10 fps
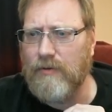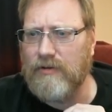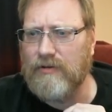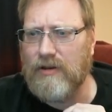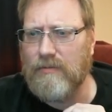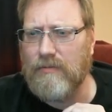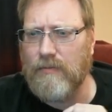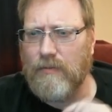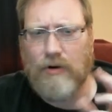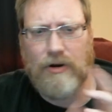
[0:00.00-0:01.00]
uh, was
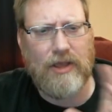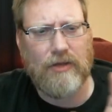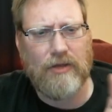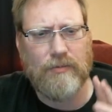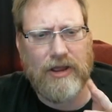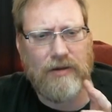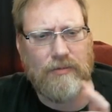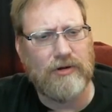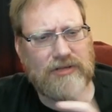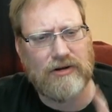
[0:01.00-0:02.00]
in one of the other
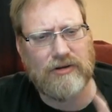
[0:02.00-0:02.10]
Palladium books.